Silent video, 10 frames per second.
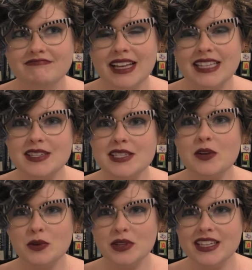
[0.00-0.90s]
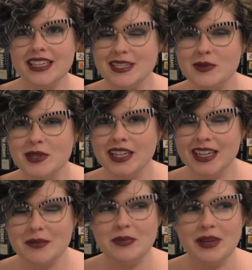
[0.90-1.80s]
That sounds like a really easy
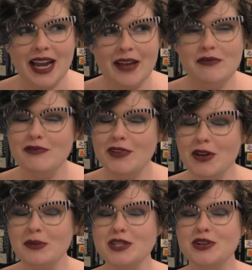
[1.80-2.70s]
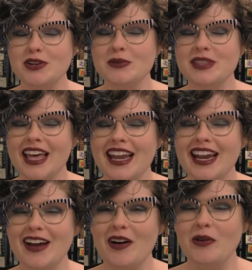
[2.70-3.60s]
one, but I very much struggle with that, and
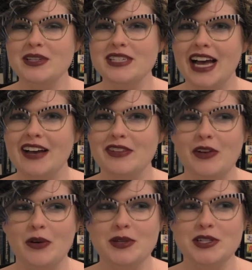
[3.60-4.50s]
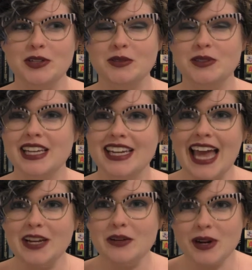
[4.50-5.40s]
I always have. I've always struggled with getting
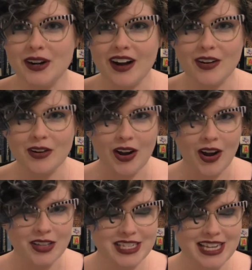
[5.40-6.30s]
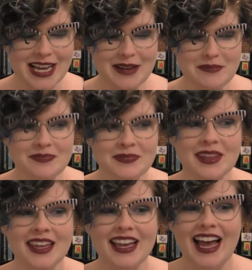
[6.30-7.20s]
anywhere on time.
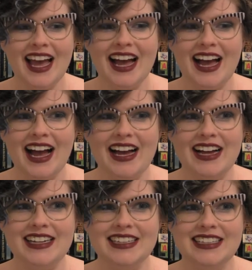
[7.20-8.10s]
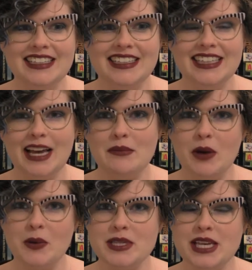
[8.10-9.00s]
Yeah, I'm
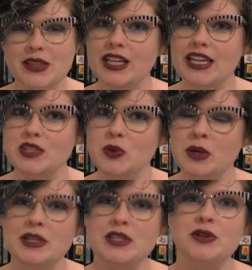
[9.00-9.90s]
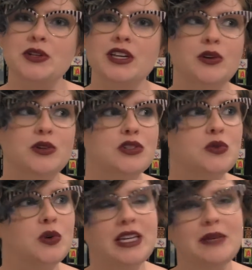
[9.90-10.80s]
always either like 20 minutes early or
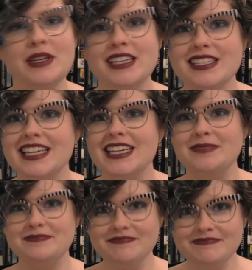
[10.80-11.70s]
20 minutes late,